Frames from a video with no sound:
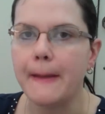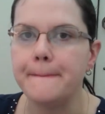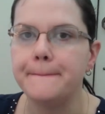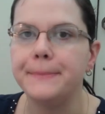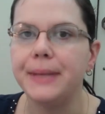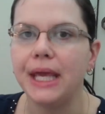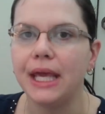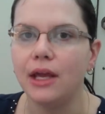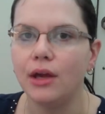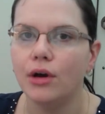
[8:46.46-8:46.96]

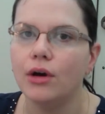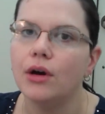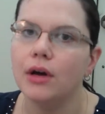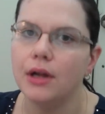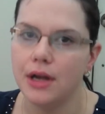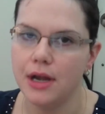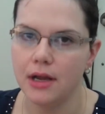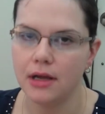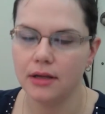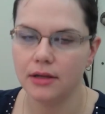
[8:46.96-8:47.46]
be good.
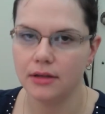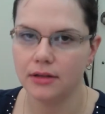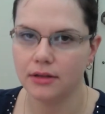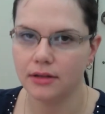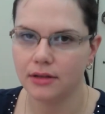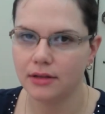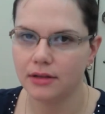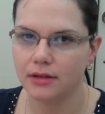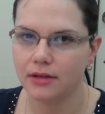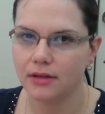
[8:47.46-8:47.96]

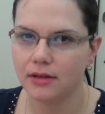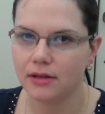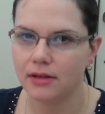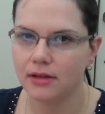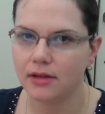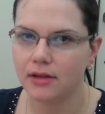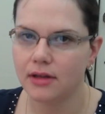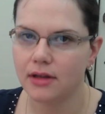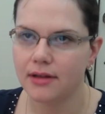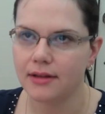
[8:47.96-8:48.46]

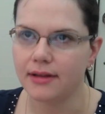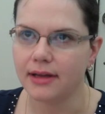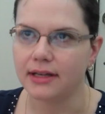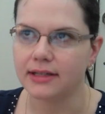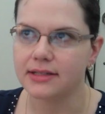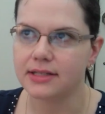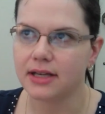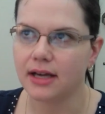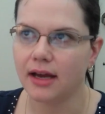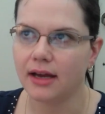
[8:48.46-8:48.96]

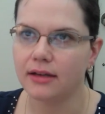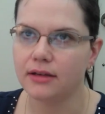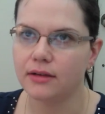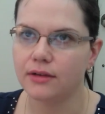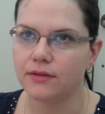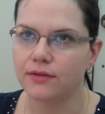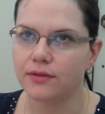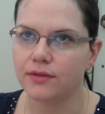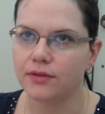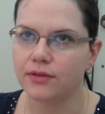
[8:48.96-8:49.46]
That's kind
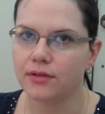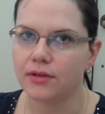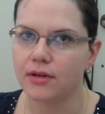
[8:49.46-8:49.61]
of